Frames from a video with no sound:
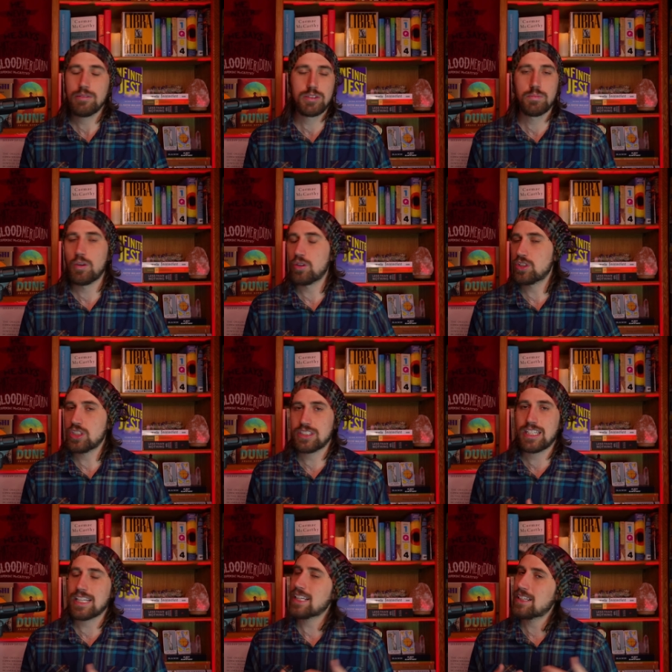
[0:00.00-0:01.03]
It was more just
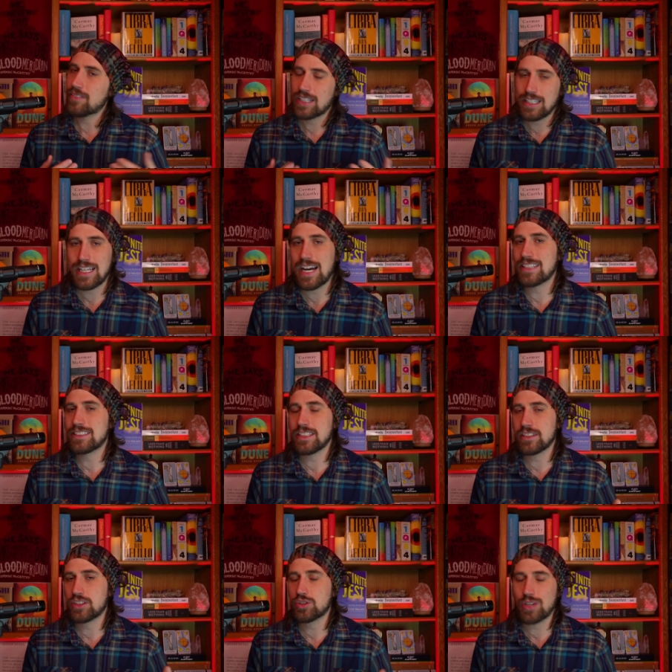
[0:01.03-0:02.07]
like kind of a
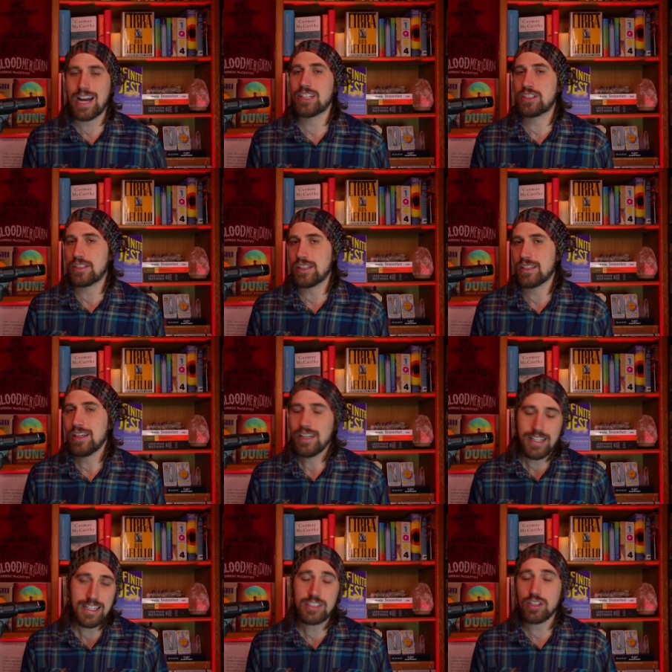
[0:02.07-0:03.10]
classic tragedy.
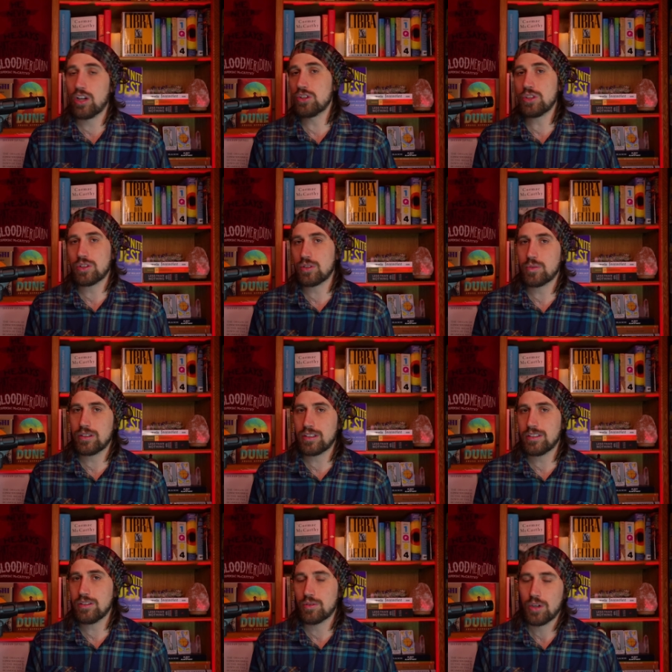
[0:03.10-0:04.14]
And that's all you can really
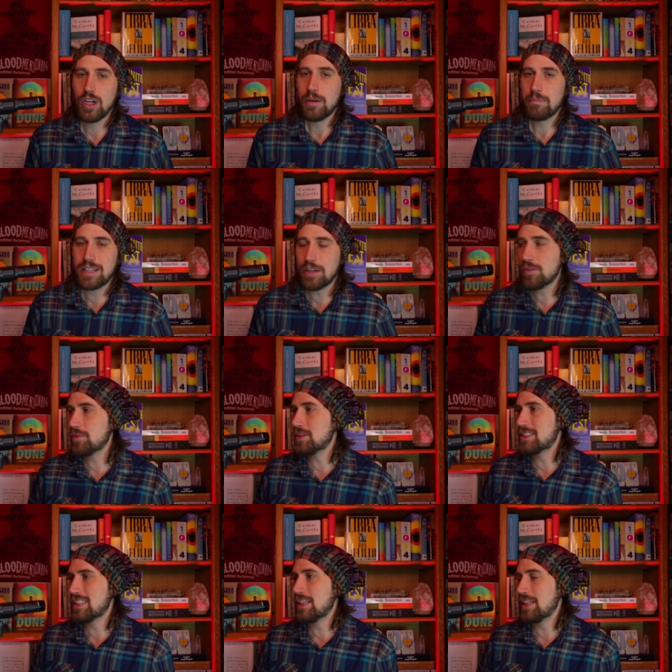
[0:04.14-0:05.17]
do. But then when we
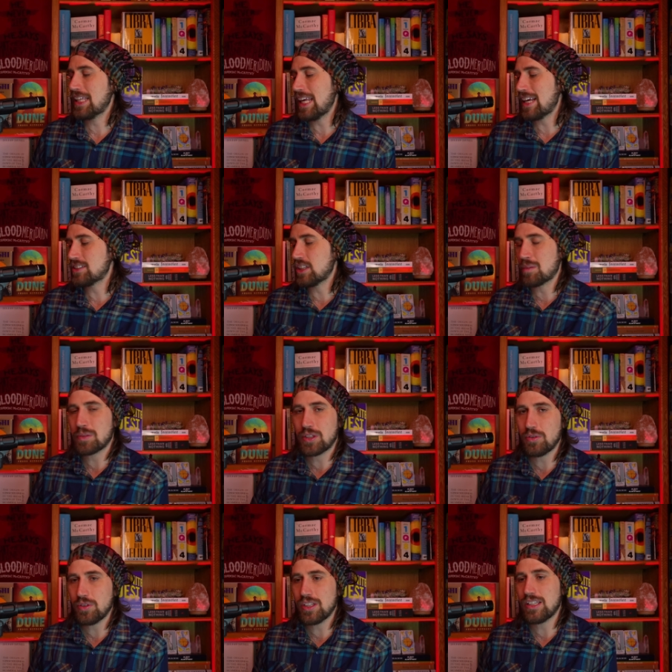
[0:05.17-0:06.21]
see he has the
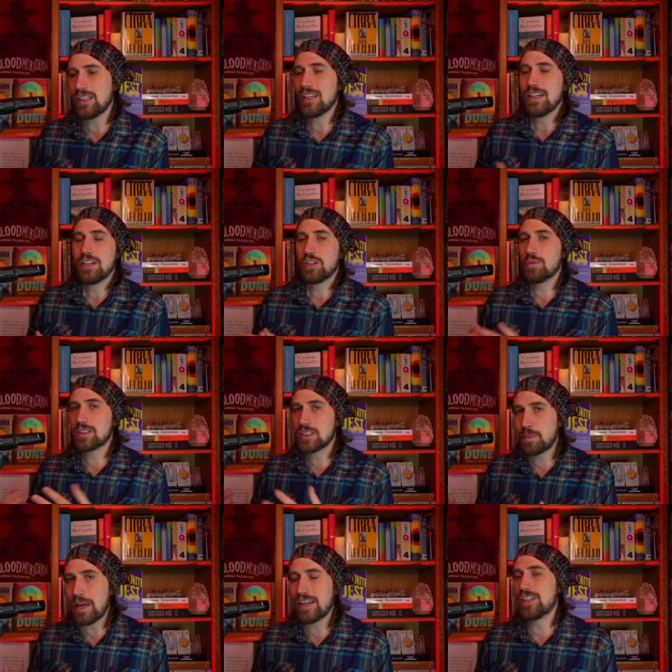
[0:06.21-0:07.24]
opportunity to
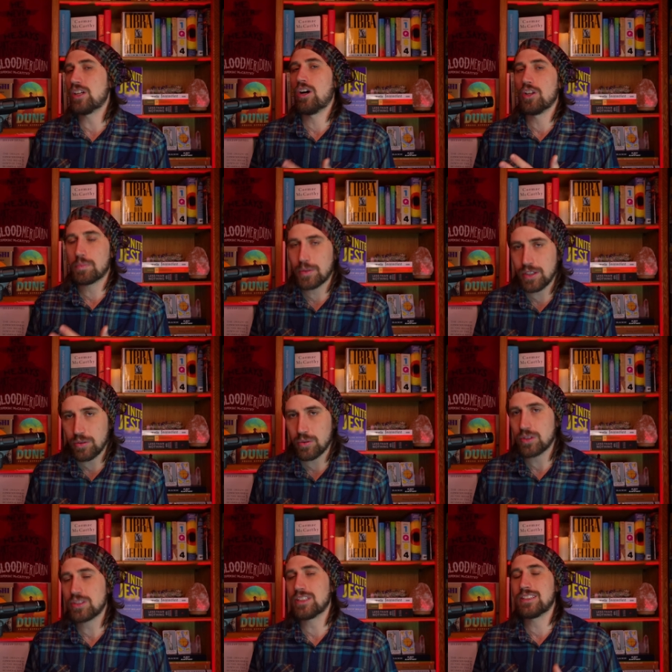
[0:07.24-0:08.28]
expand in all the pretty
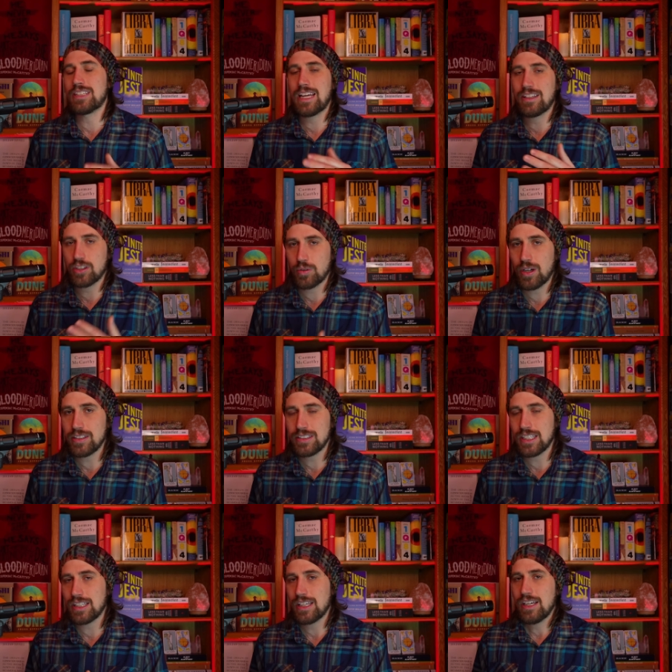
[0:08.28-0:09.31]
horses and the
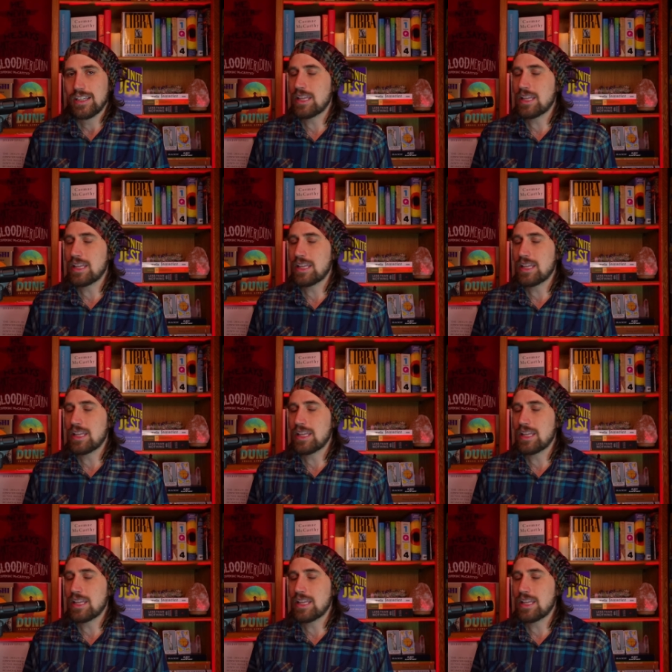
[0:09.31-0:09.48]
crossing,